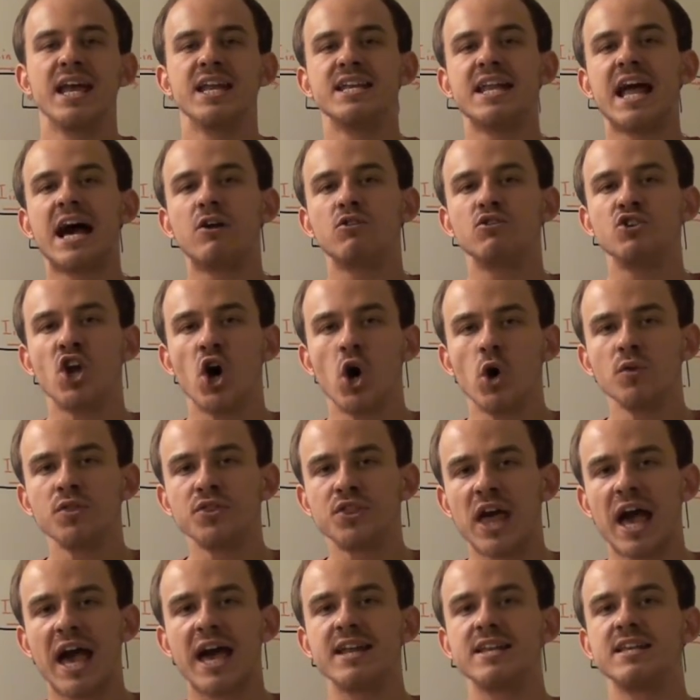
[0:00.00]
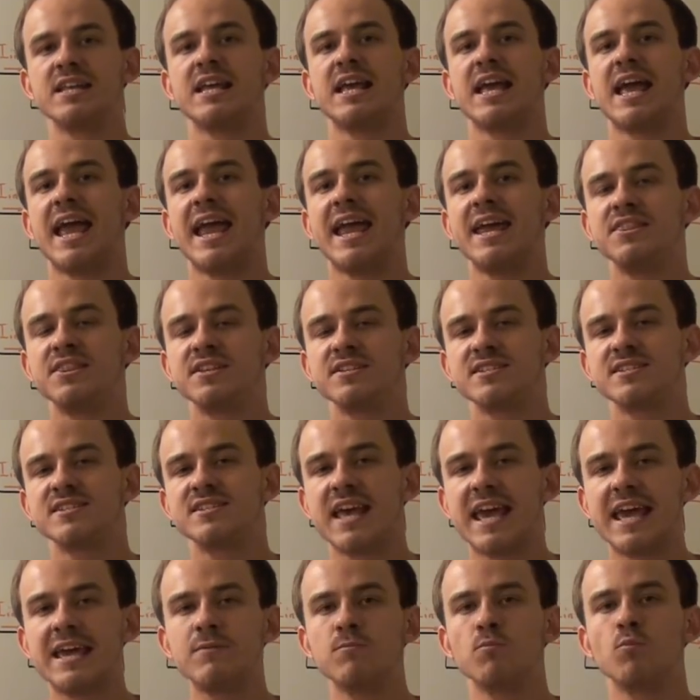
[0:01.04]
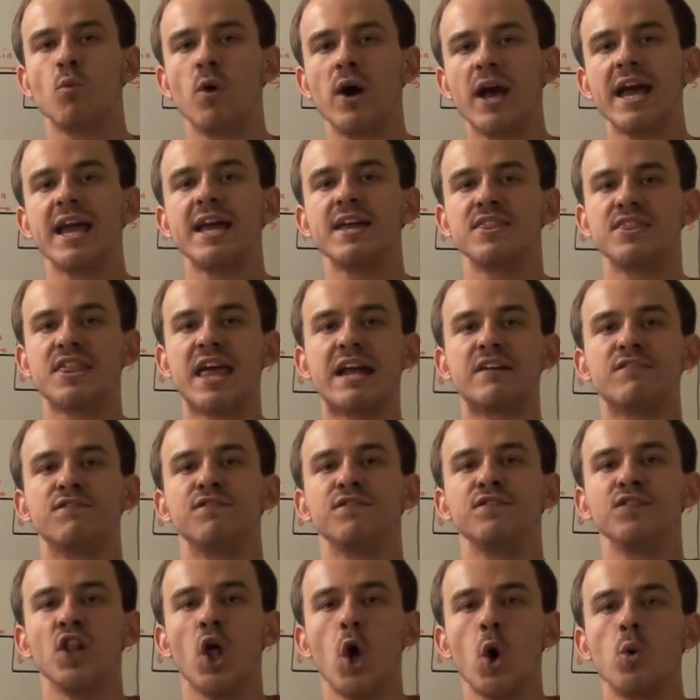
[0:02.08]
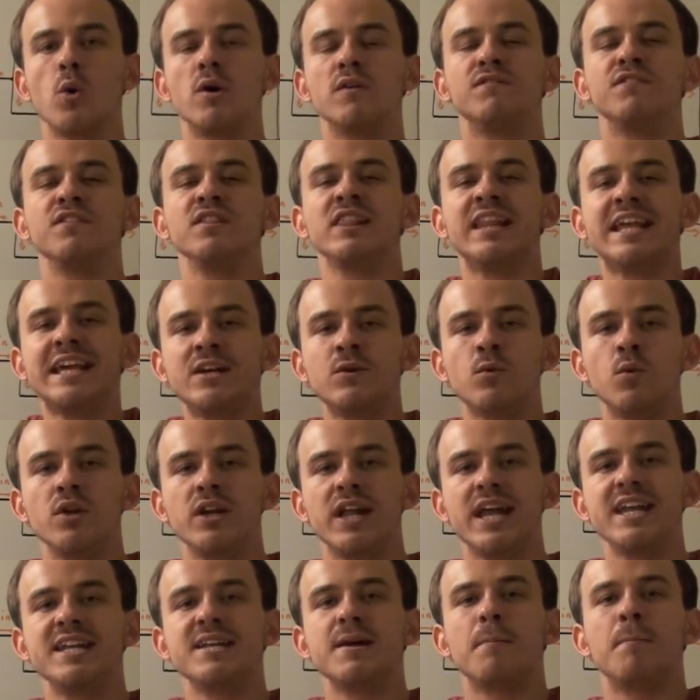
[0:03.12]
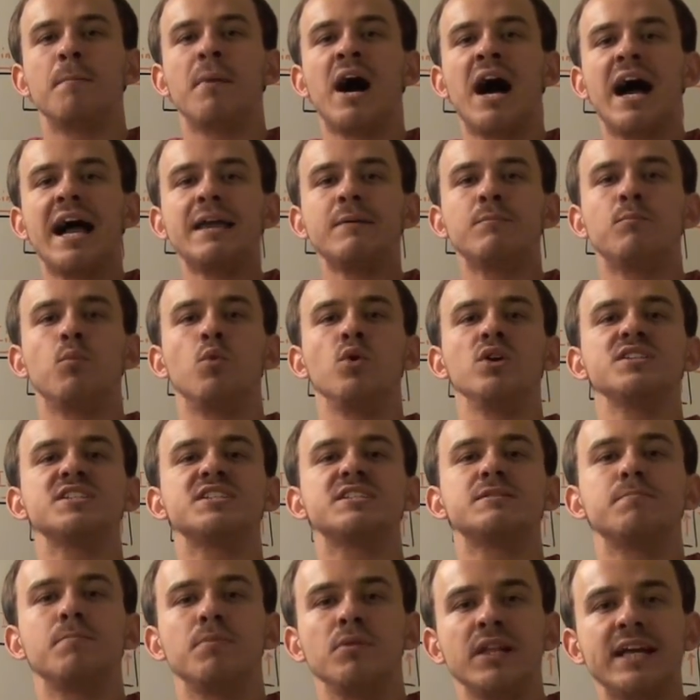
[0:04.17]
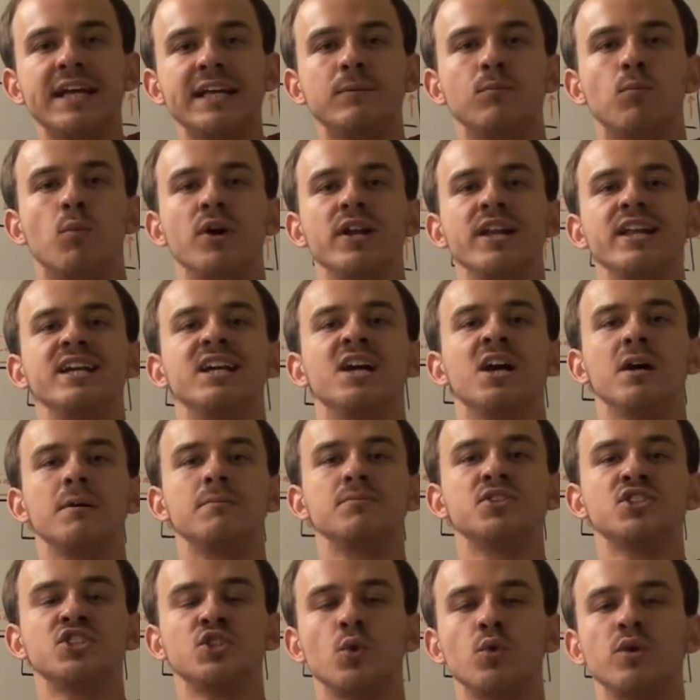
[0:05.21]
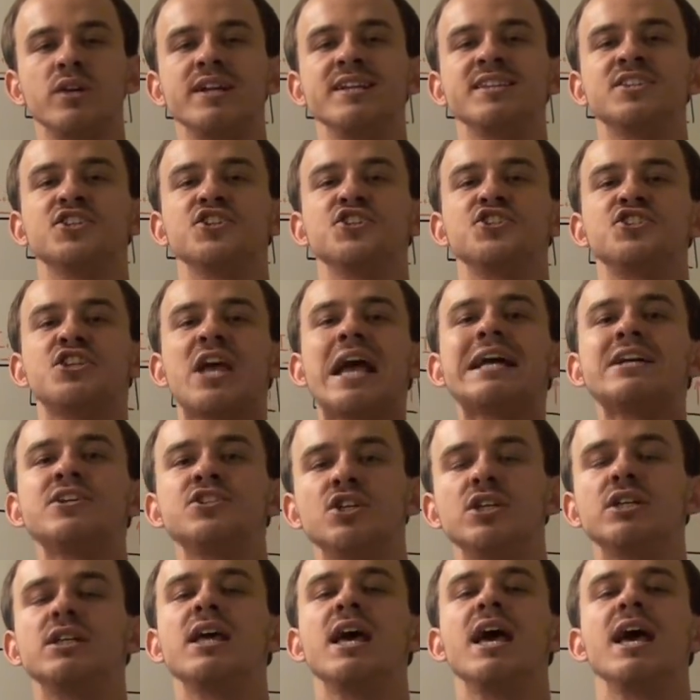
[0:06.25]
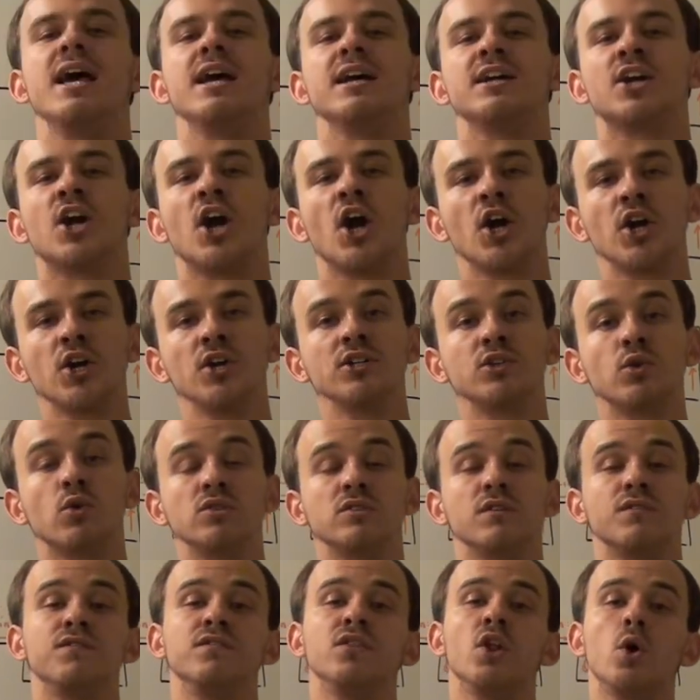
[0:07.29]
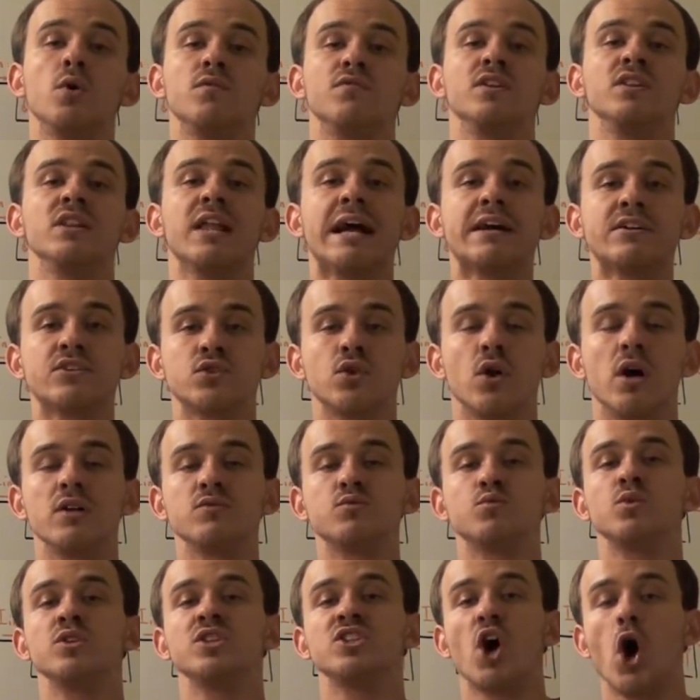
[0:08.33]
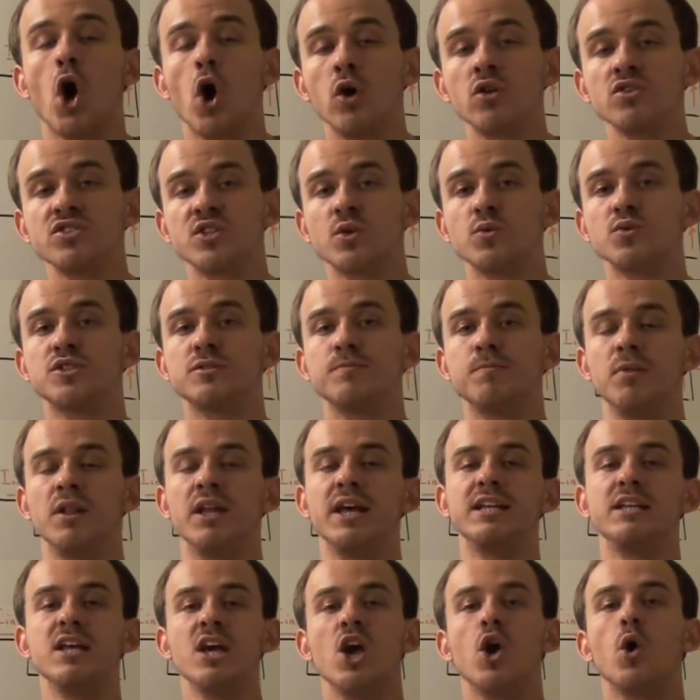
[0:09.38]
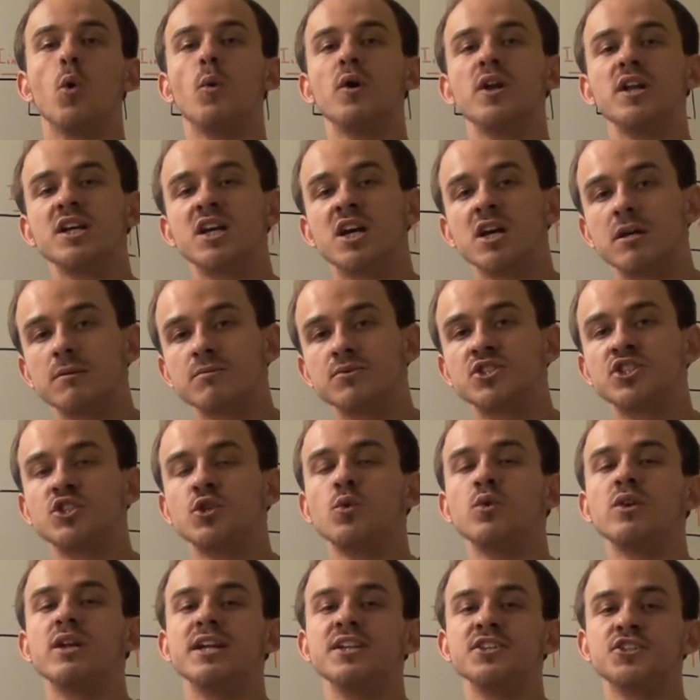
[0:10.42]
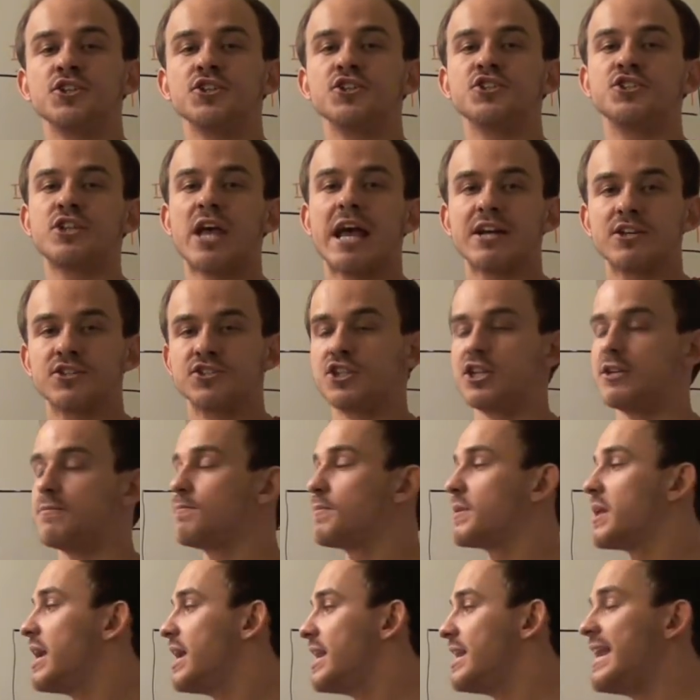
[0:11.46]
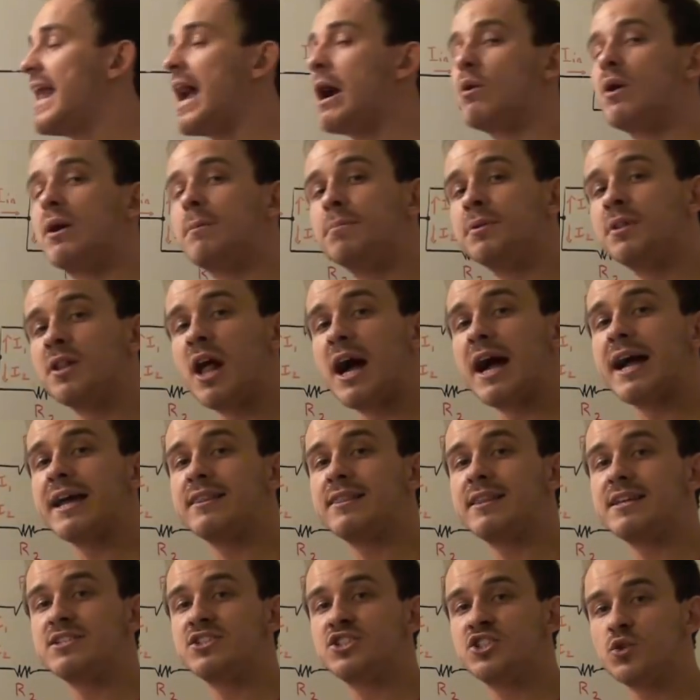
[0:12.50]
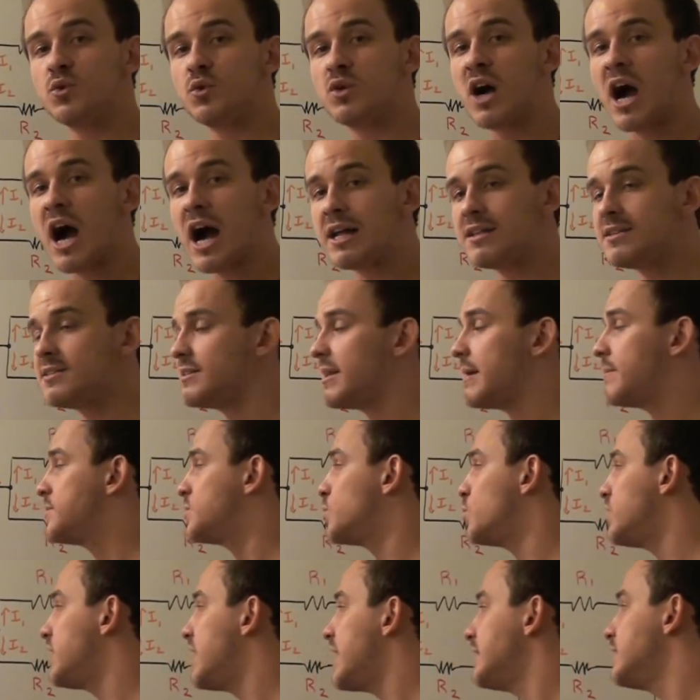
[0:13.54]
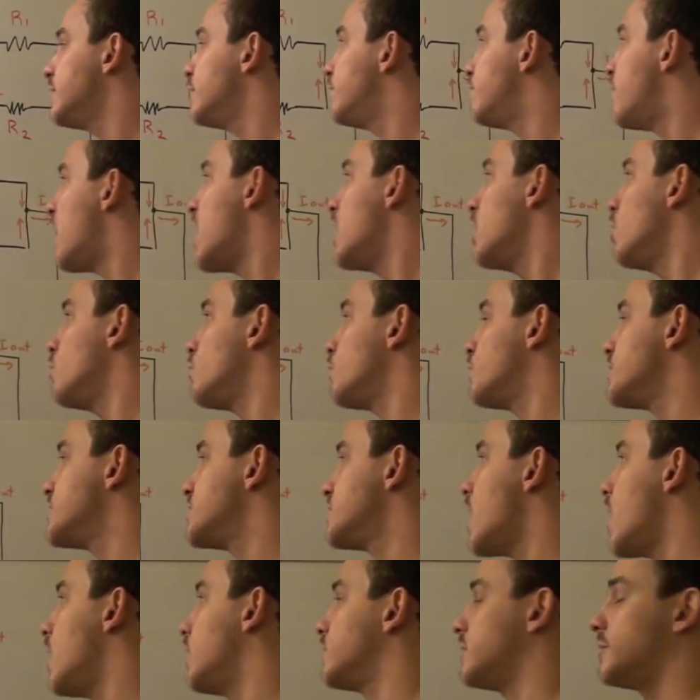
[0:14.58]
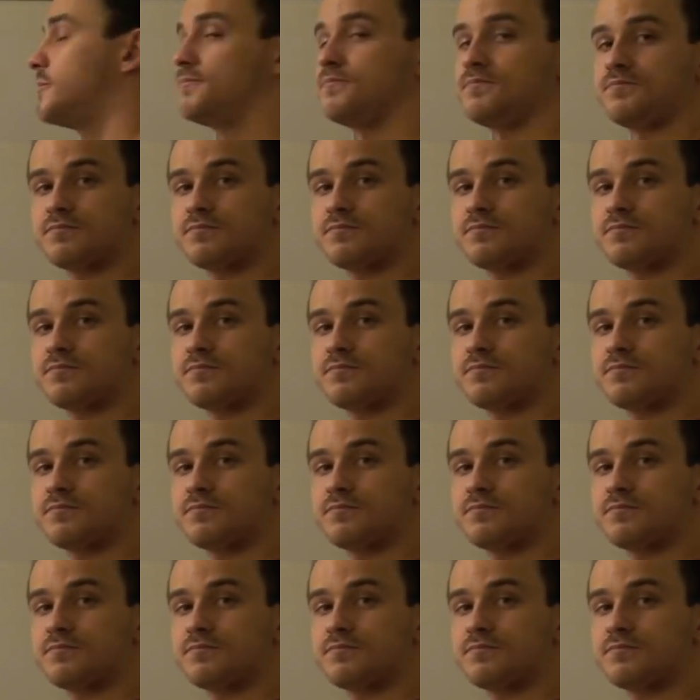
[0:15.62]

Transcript: Now note that in the same way that flow of liquid in a pipe will split when it comes to an intersection, current or the flow of electrons will also split when it comes to an intersection. Now, applying these two concepts, we get the following result.